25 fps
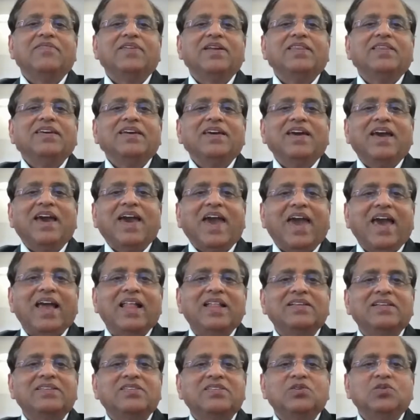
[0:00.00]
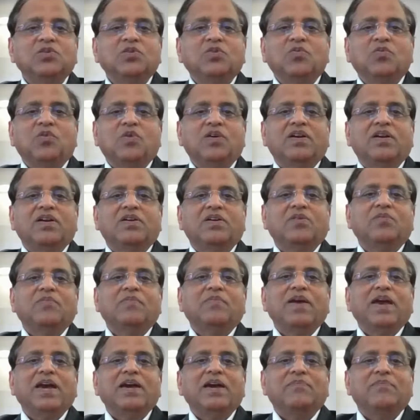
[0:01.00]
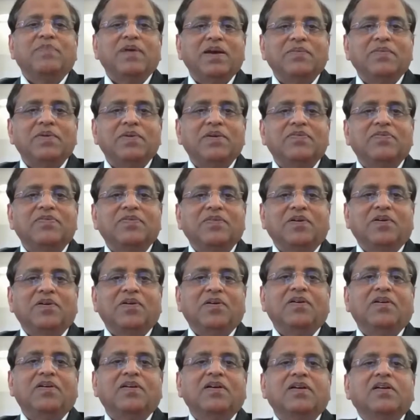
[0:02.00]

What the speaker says: Everything else you wanted to make payment for